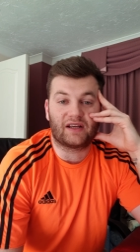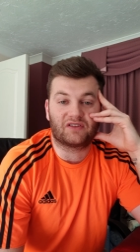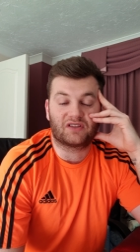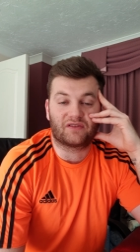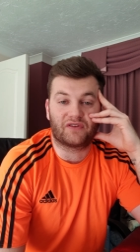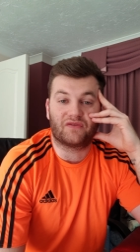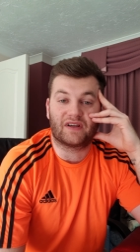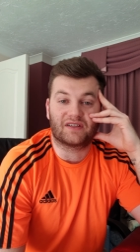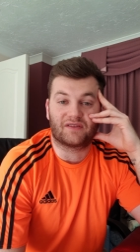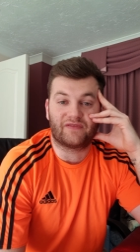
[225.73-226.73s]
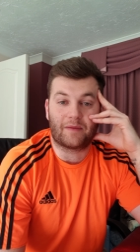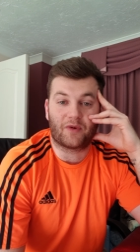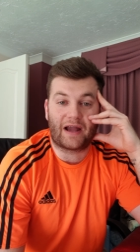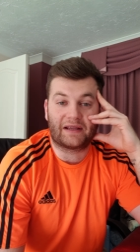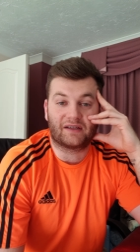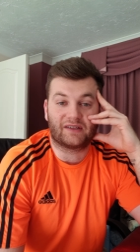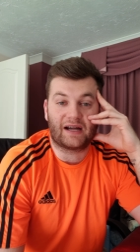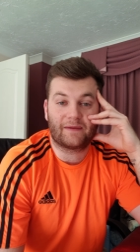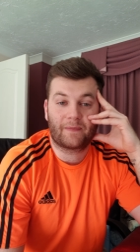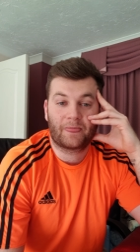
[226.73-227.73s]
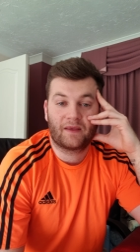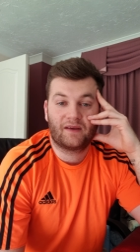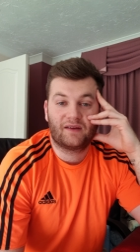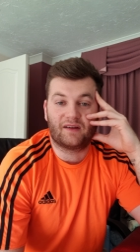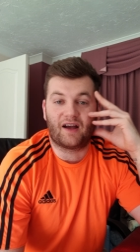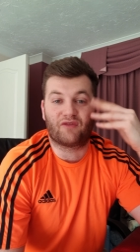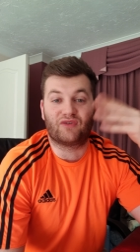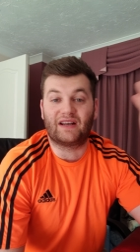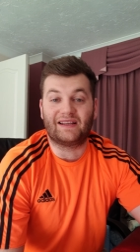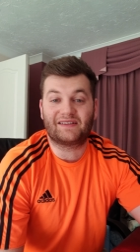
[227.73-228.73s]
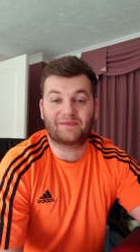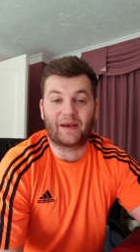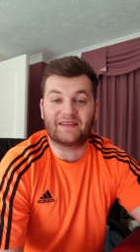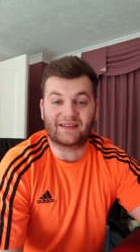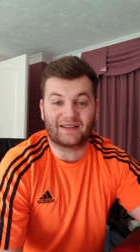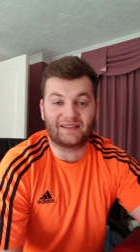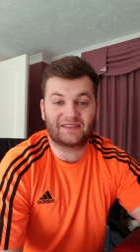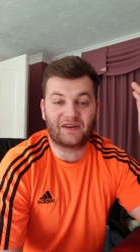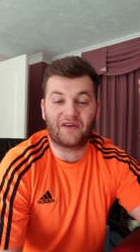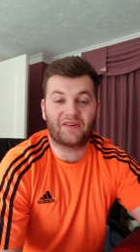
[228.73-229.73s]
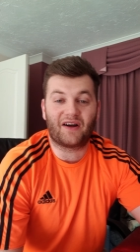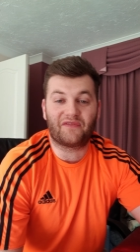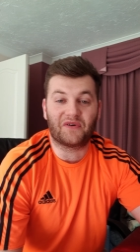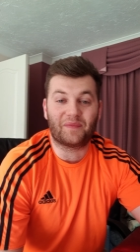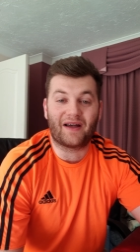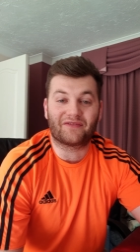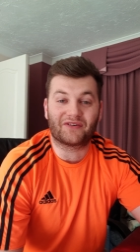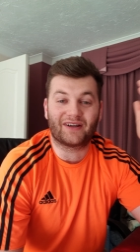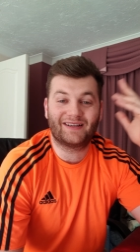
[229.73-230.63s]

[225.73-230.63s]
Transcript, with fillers: It's just a few things to vent my anger at, uh, release basically. So I'll, I'll, feel better for it.